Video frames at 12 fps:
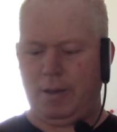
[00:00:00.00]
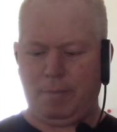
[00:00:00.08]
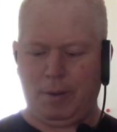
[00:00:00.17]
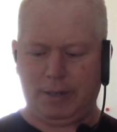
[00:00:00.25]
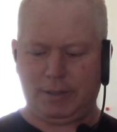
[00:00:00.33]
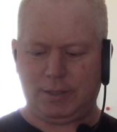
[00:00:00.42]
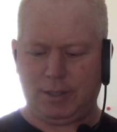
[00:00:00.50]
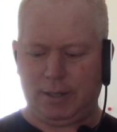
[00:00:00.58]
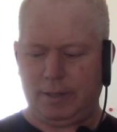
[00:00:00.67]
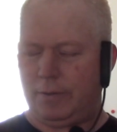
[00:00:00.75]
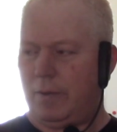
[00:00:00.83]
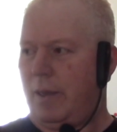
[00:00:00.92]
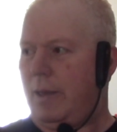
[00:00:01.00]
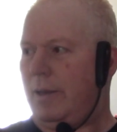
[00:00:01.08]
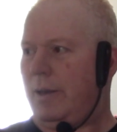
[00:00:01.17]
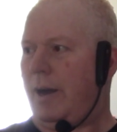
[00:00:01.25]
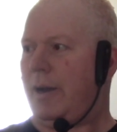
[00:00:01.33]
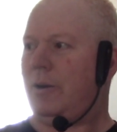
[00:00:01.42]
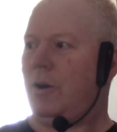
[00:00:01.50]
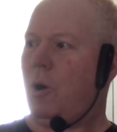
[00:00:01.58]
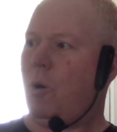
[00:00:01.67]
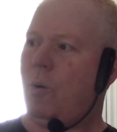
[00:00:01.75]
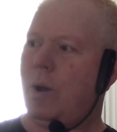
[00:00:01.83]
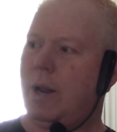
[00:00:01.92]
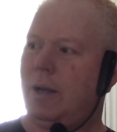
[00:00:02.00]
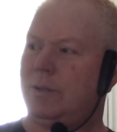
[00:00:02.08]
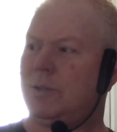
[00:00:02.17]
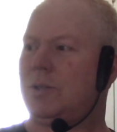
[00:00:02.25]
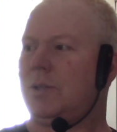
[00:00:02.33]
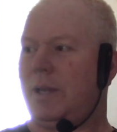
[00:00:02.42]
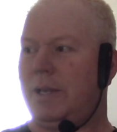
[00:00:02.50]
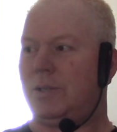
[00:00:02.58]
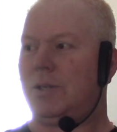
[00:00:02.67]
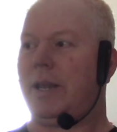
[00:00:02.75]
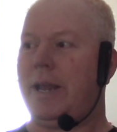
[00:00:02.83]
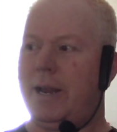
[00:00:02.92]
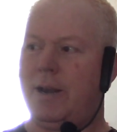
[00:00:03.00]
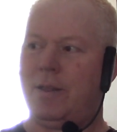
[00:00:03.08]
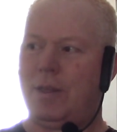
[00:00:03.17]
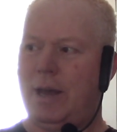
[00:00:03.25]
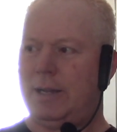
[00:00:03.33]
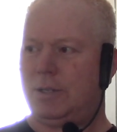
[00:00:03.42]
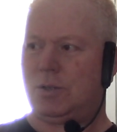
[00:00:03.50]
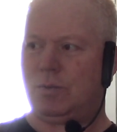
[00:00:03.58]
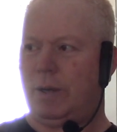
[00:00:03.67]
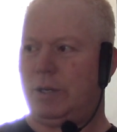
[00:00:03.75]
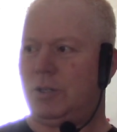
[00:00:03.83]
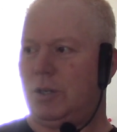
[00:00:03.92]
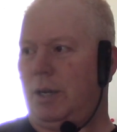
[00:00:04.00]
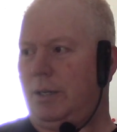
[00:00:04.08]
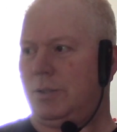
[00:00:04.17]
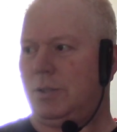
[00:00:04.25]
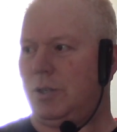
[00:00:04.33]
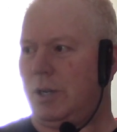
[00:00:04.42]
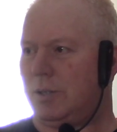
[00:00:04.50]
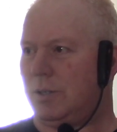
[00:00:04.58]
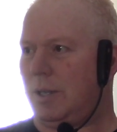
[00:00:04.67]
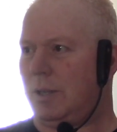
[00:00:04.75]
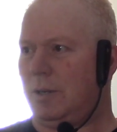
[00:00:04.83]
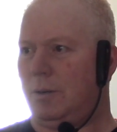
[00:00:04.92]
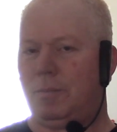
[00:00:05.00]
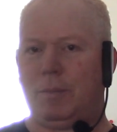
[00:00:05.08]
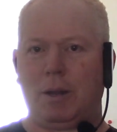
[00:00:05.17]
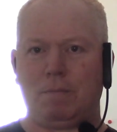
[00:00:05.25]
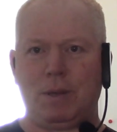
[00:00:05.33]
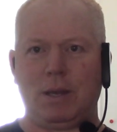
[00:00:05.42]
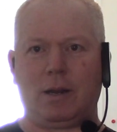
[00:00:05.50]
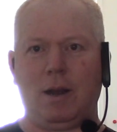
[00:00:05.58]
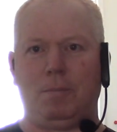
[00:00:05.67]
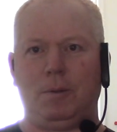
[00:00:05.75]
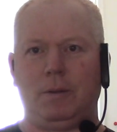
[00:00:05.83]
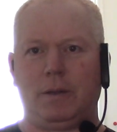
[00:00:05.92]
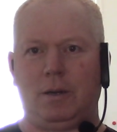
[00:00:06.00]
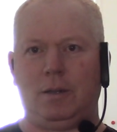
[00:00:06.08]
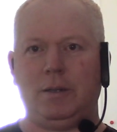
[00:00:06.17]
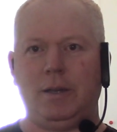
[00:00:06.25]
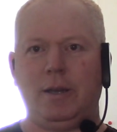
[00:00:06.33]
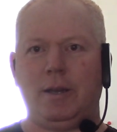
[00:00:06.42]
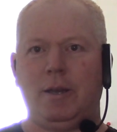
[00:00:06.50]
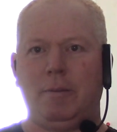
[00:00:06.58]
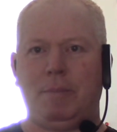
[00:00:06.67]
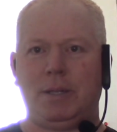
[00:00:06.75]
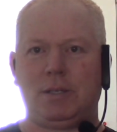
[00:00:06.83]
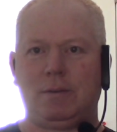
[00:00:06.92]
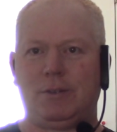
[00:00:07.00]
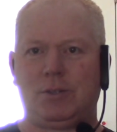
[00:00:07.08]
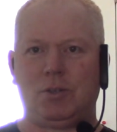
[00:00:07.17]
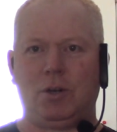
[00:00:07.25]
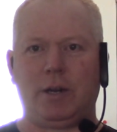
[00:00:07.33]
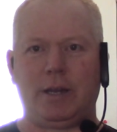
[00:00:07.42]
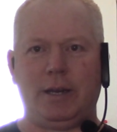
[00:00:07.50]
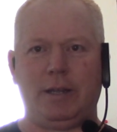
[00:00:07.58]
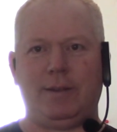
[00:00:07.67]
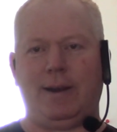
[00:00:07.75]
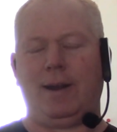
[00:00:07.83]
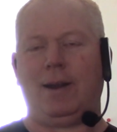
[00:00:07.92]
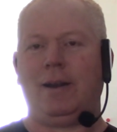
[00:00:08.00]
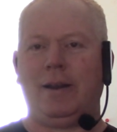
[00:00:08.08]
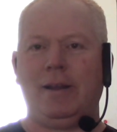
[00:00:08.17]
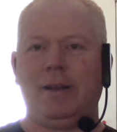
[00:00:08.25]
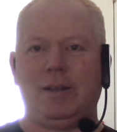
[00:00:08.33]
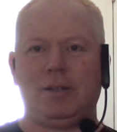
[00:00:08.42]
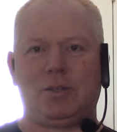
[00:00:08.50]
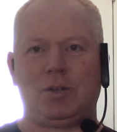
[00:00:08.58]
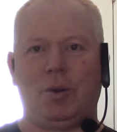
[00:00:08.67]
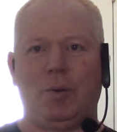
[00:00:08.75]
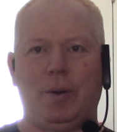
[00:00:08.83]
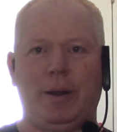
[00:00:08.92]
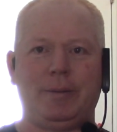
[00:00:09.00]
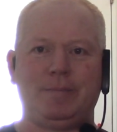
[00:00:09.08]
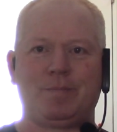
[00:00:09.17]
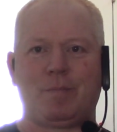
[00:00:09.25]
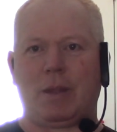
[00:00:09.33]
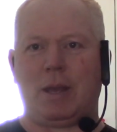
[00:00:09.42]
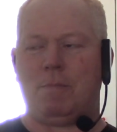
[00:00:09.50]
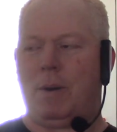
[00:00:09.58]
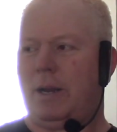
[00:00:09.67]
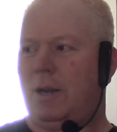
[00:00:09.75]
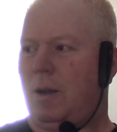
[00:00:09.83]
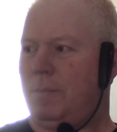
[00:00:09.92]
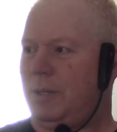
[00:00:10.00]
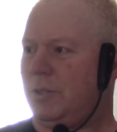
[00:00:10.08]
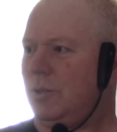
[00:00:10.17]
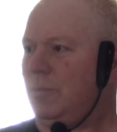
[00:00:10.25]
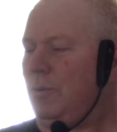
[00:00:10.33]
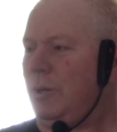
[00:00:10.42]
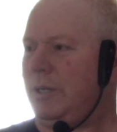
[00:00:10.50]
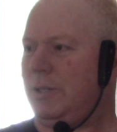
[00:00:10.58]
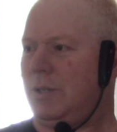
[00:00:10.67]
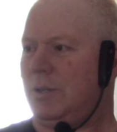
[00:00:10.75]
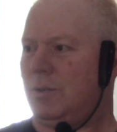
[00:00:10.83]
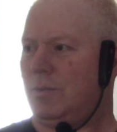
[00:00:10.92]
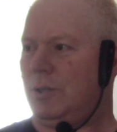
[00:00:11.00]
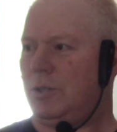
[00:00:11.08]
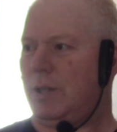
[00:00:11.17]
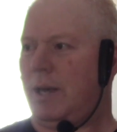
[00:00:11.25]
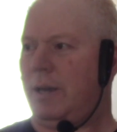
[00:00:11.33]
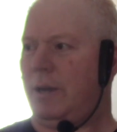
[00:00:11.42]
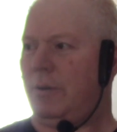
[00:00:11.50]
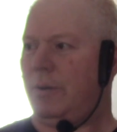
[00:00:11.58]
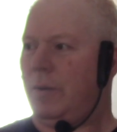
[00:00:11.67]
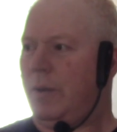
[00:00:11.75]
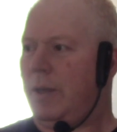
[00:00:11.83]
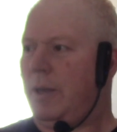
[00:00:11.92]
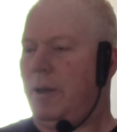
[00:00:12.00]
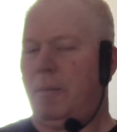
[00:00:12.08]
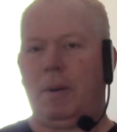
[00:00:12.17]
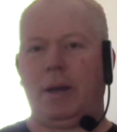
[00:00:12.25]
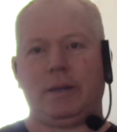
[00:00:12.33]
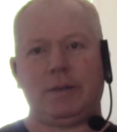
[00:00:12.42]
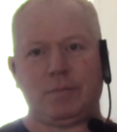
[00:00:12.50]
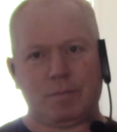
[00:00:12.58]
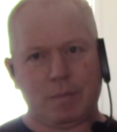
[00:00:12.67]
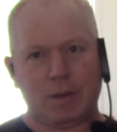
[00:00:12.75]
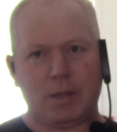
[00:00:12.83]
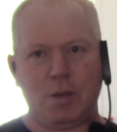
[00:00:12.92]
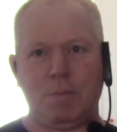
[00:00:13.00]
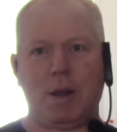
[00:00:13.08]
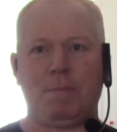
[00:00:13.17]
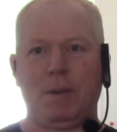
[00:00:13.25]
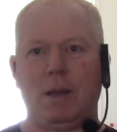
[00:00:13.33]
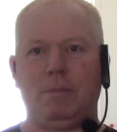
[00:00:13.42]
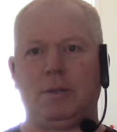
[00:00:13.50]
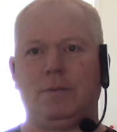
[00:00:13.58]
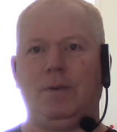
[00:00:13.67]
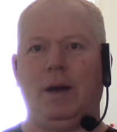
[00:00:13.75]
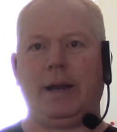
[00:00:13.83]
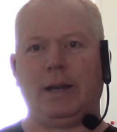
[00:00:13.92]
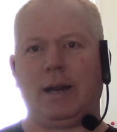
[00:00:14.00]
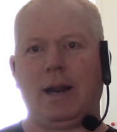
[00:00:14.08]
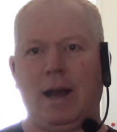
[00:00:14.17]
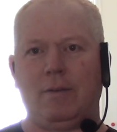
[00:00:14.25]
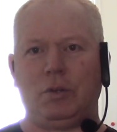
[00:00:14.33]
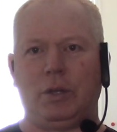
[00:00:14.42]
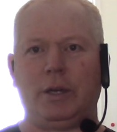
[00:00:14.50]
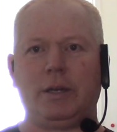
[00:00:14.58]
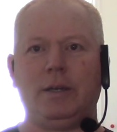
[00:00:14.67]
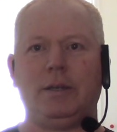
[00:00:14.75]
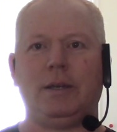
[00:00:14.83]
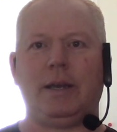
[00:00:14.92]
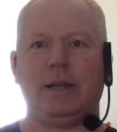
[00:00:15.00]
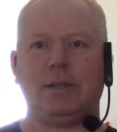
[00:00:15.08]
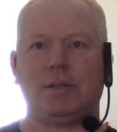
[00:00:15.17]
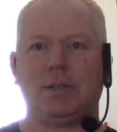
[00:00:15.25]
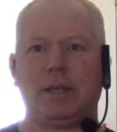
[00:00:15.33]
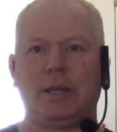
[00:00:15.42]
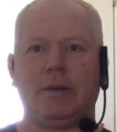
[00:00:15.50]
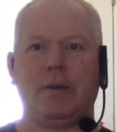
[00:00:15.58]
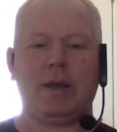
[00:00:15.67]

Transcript: But uh, I don't know what else is in that switch. I suggest that there might be a couple little bits of a circuit in there. So uh, it might not be super easy to switch that out. But you might be able to find it. Have a look and see.